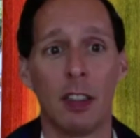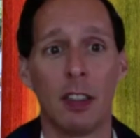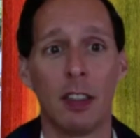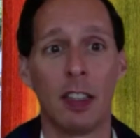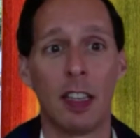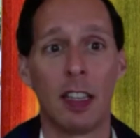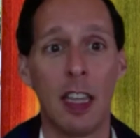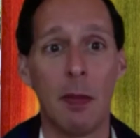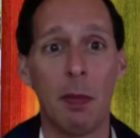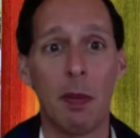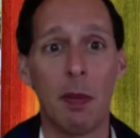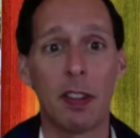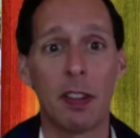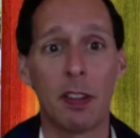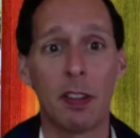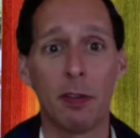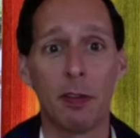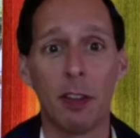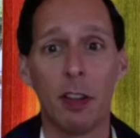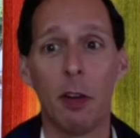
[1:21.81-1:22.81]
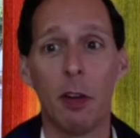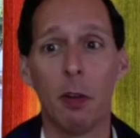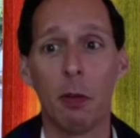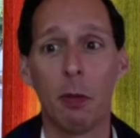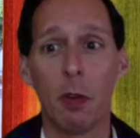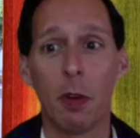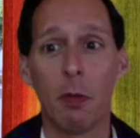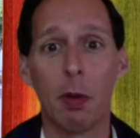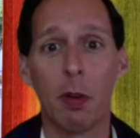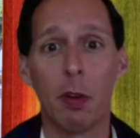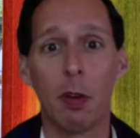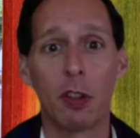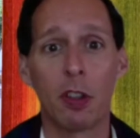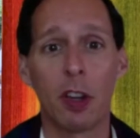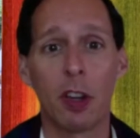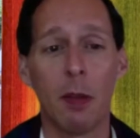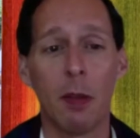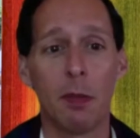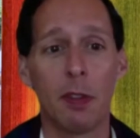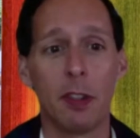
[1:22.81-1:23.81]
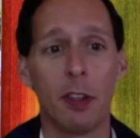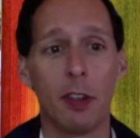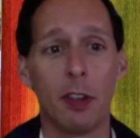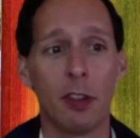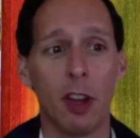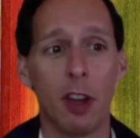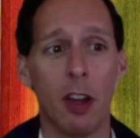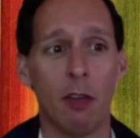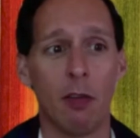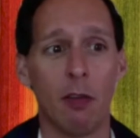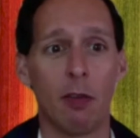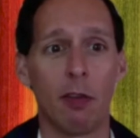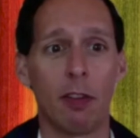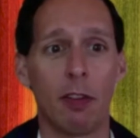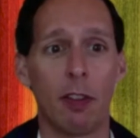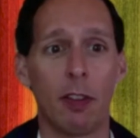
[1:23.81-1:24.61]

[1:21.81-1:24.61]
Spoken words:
to keep us afloat when push comes to shove.